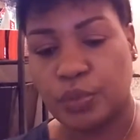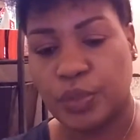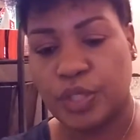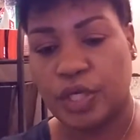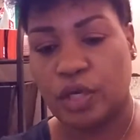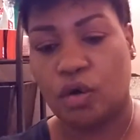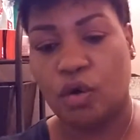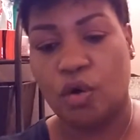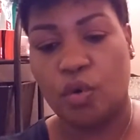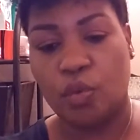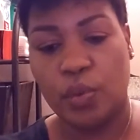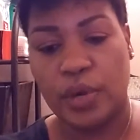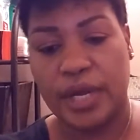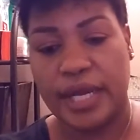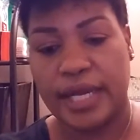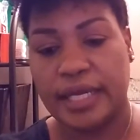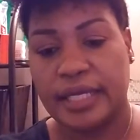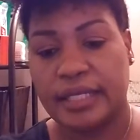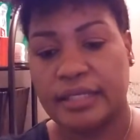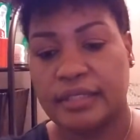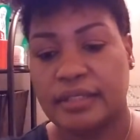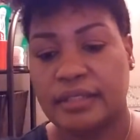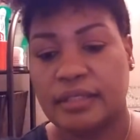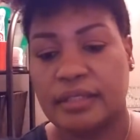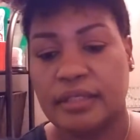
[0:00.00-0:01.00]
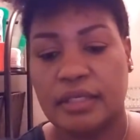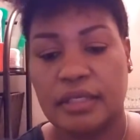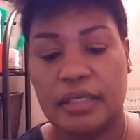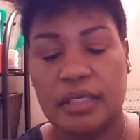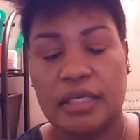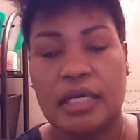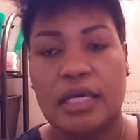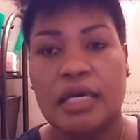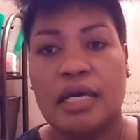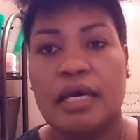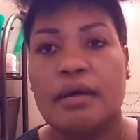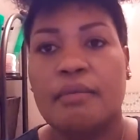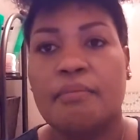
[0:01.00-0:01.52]
we always
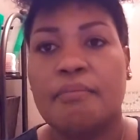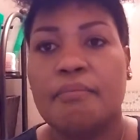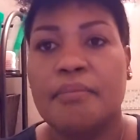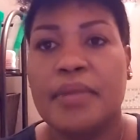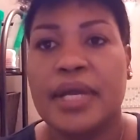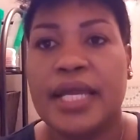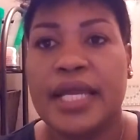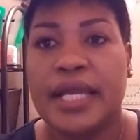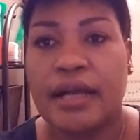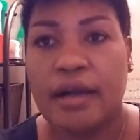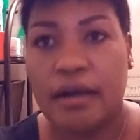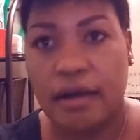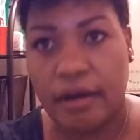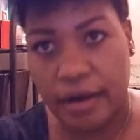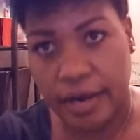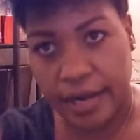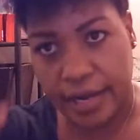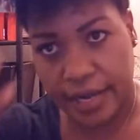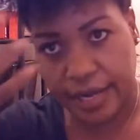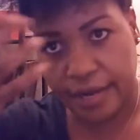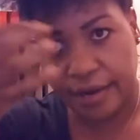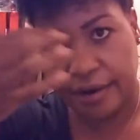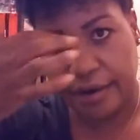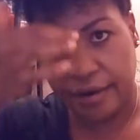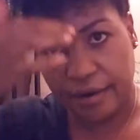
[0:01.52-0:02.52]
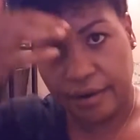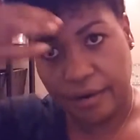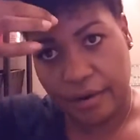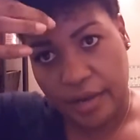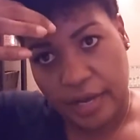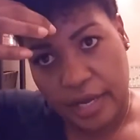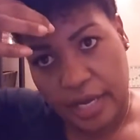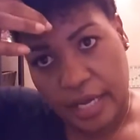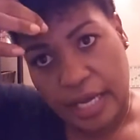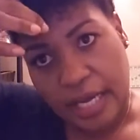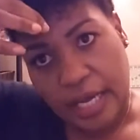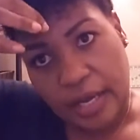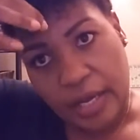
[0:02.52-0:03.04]
make our hair
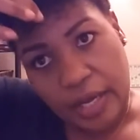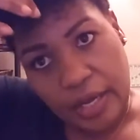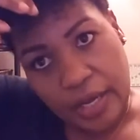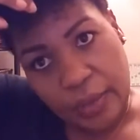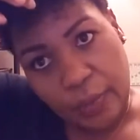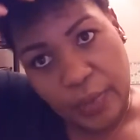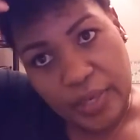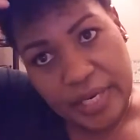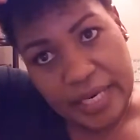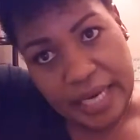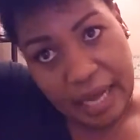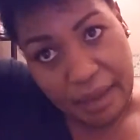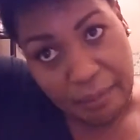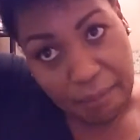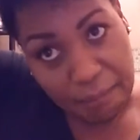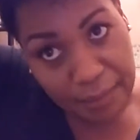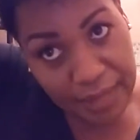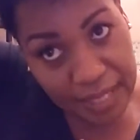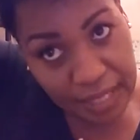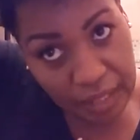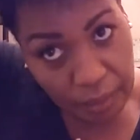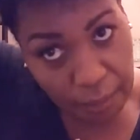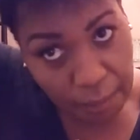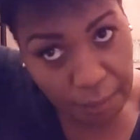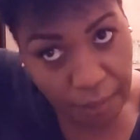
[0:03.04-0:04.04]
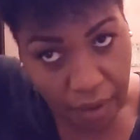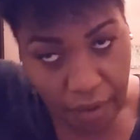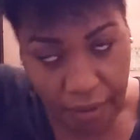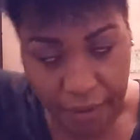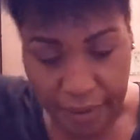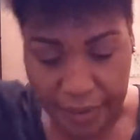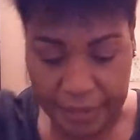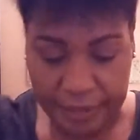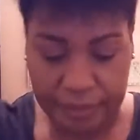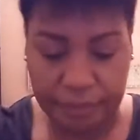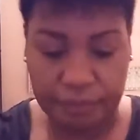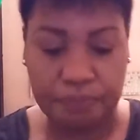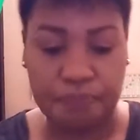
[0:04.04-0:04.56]
with that middle
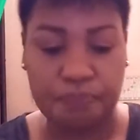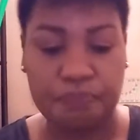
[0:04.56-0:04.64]
part.